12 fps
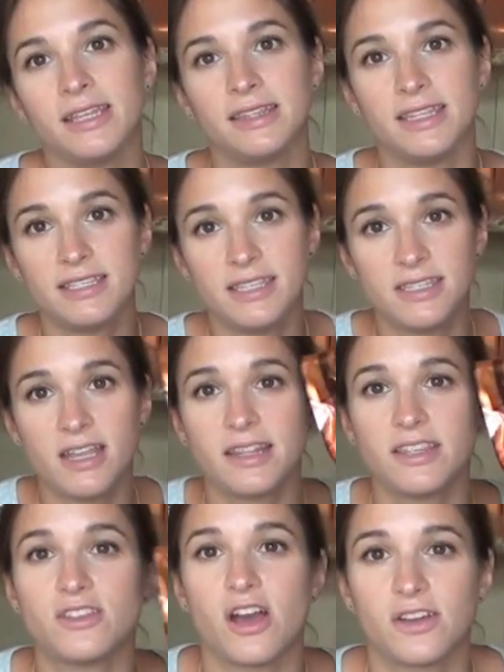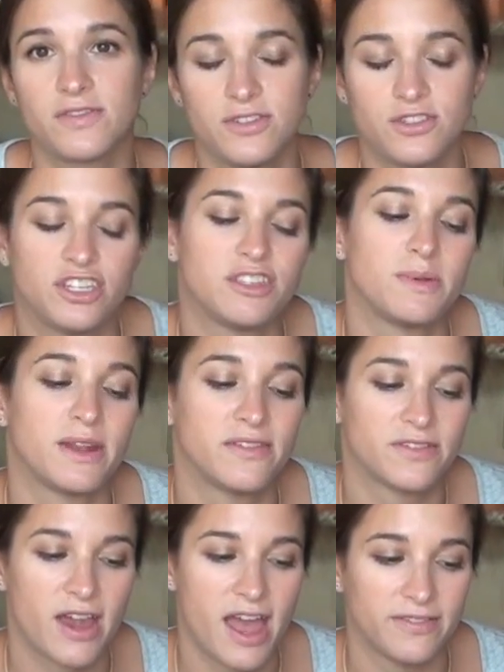this is not the dog food she's been
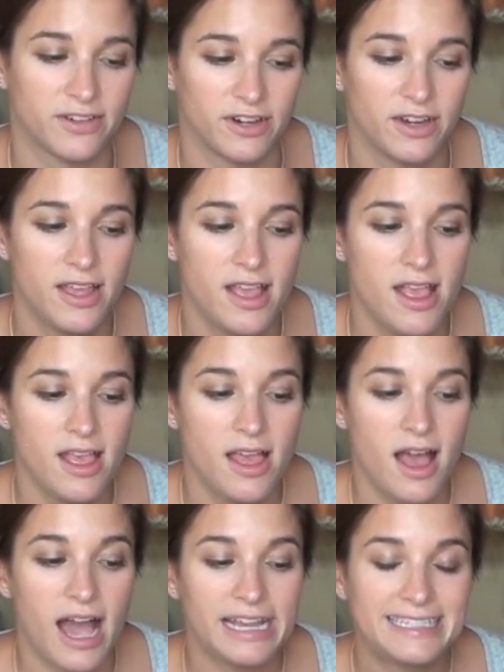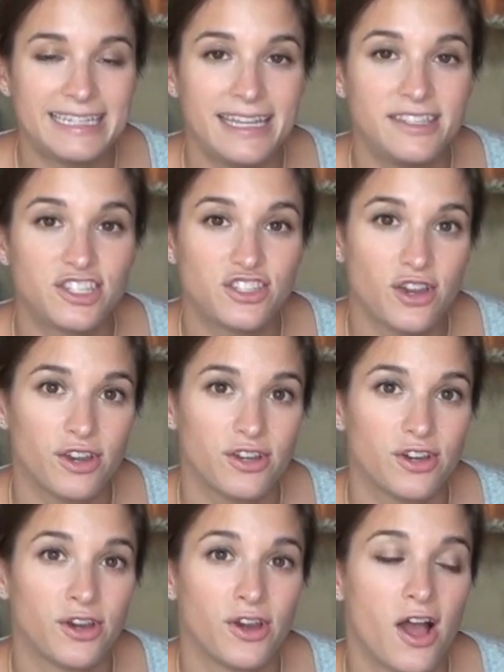on forever. I did start
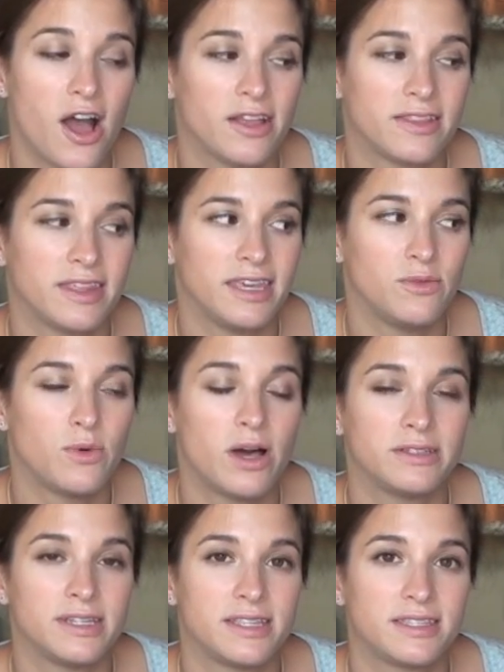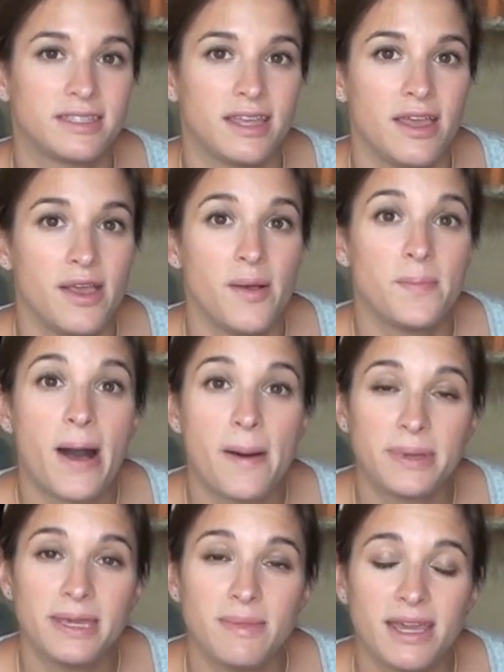her on the Wellness
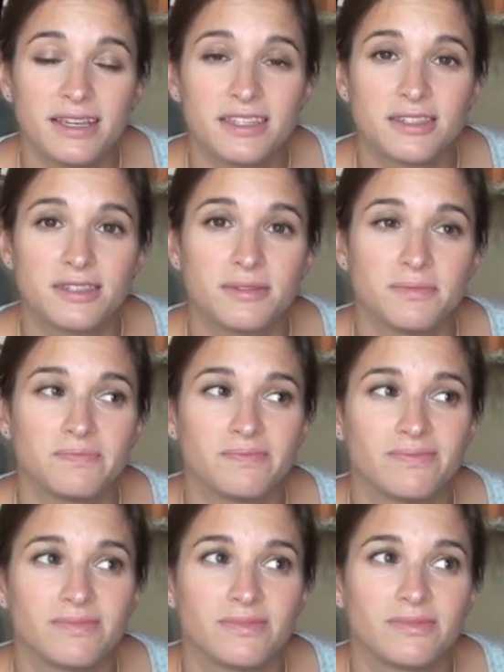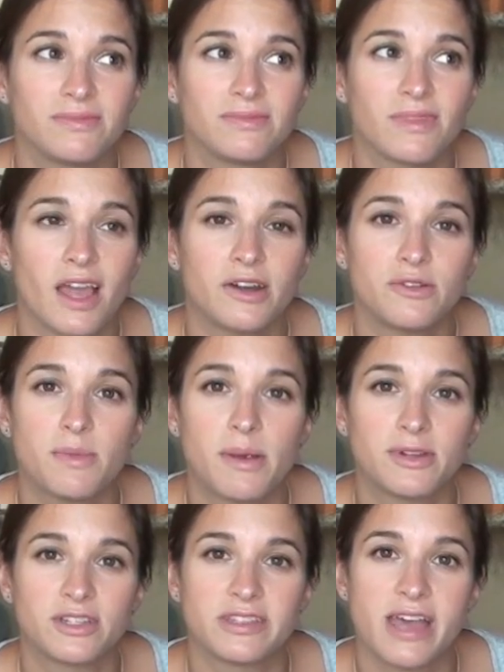Puppy Mix. I don't
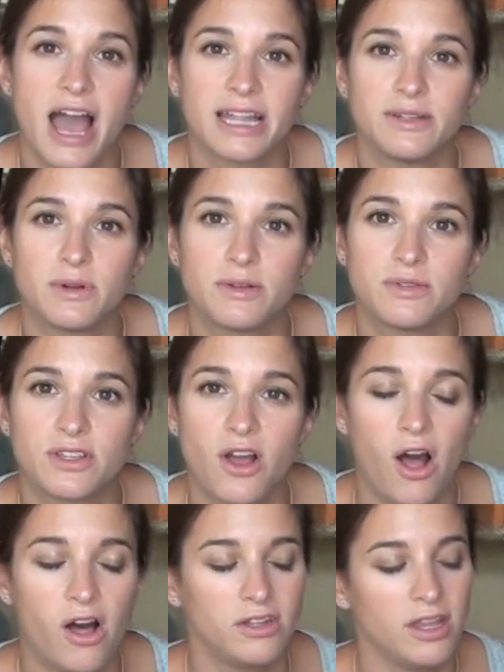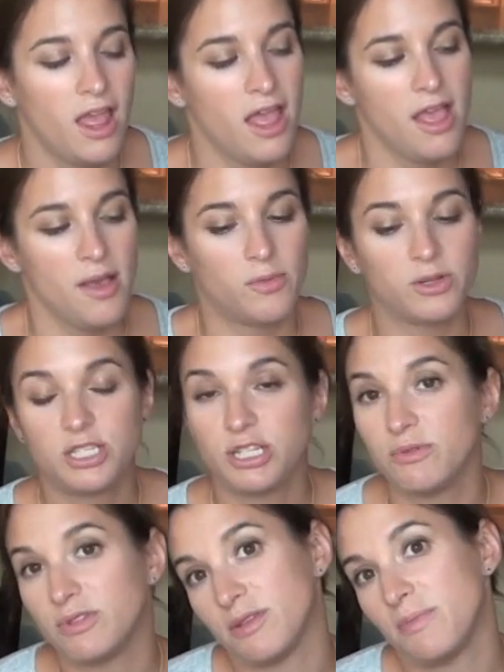remember exactly what it was called. When
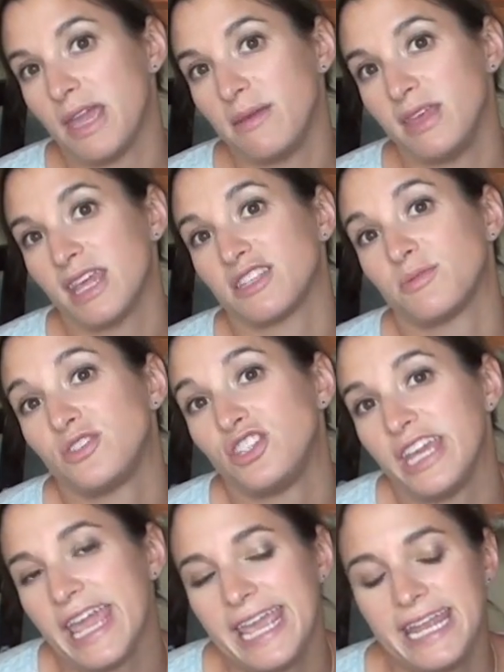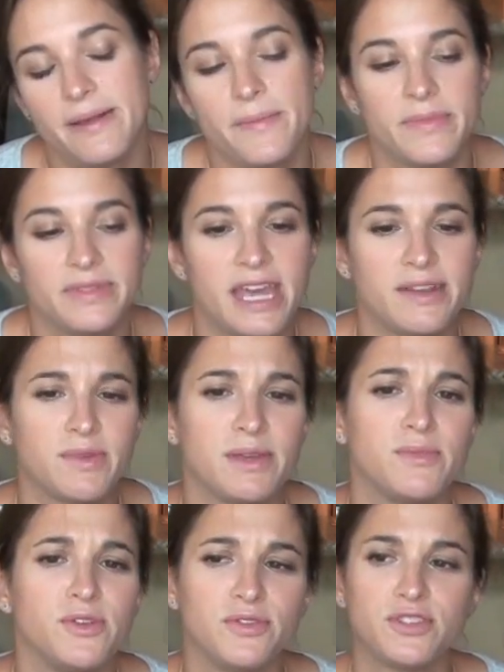she was a baby, that's what she ate. Then we
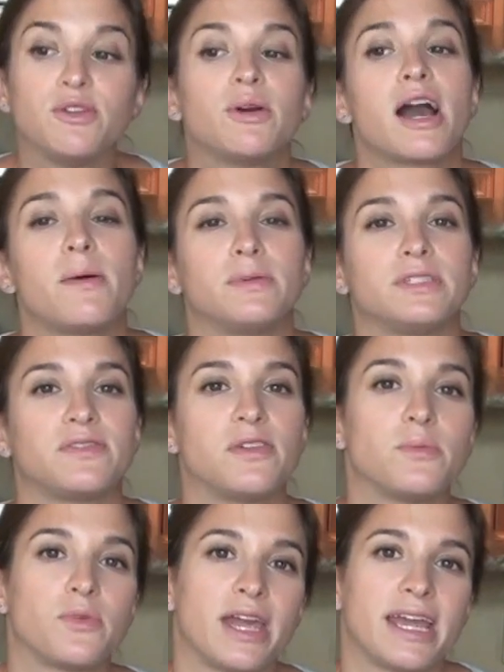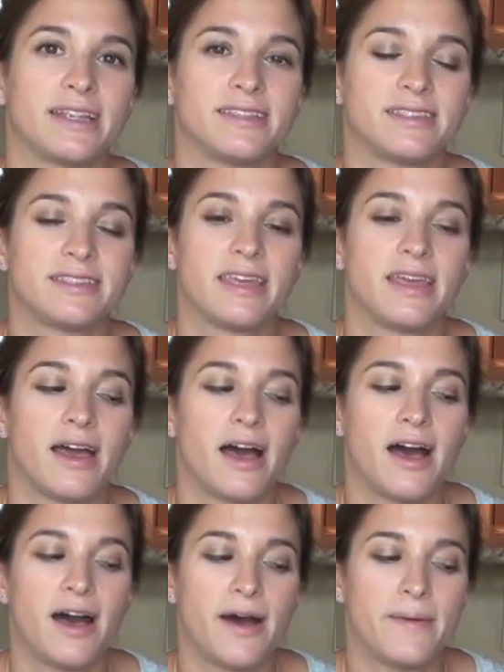moved to a couple different brands,
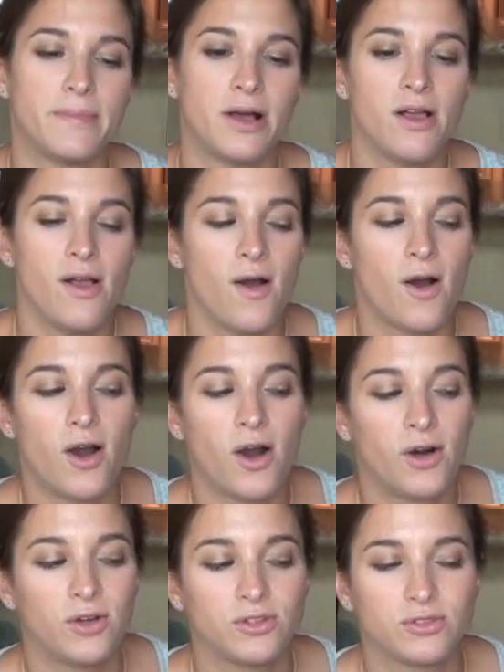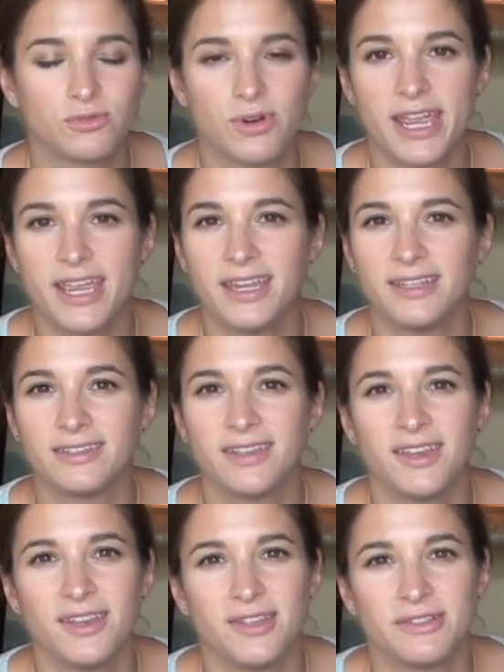all
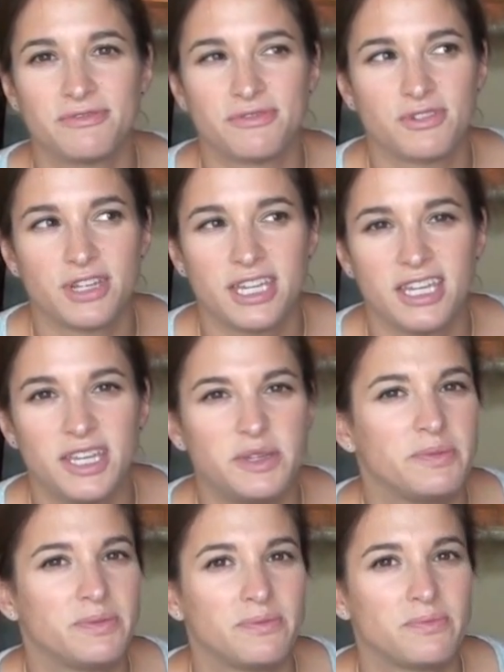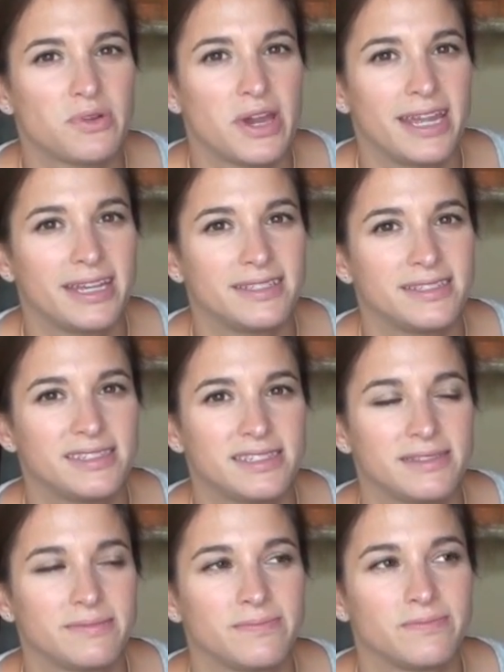grain-free
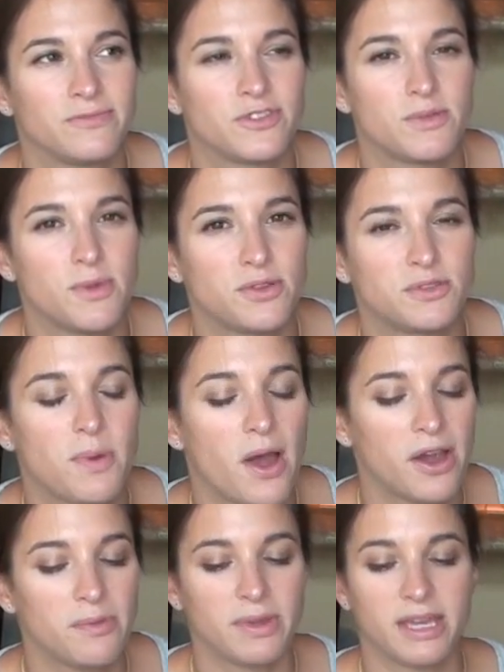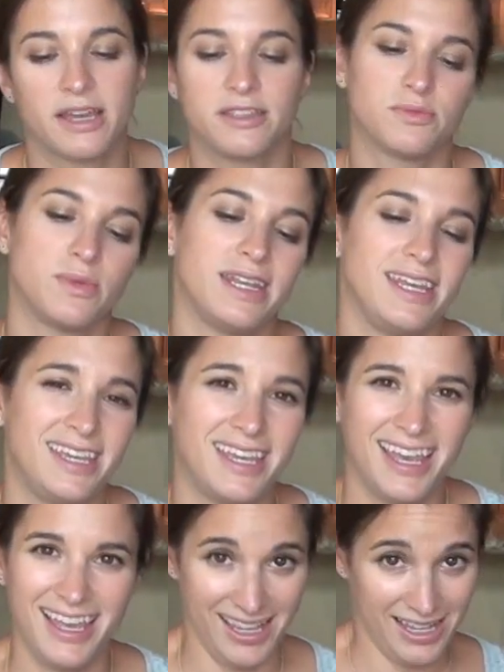brands for the most part because
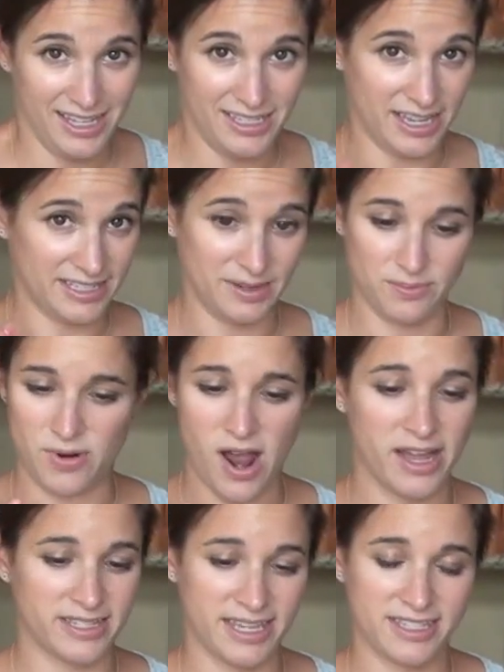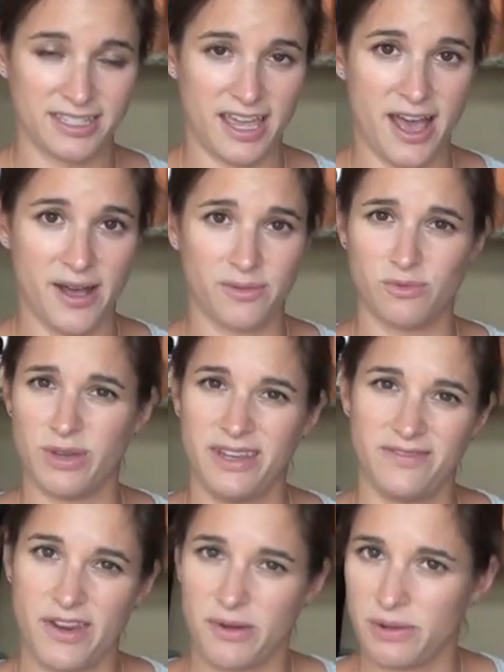Winnie doesn't process
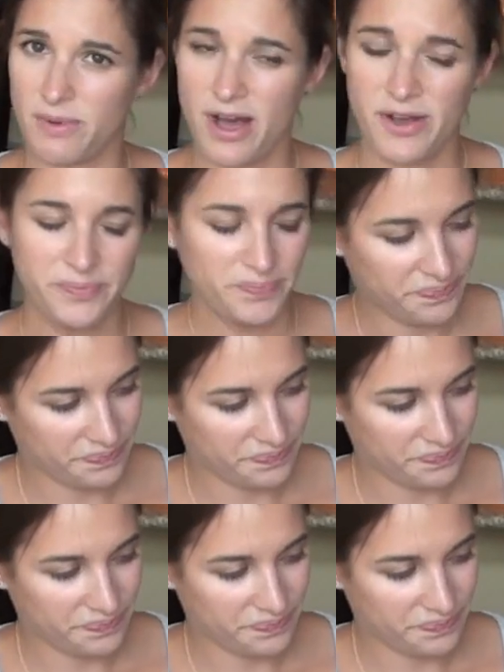wheat very well.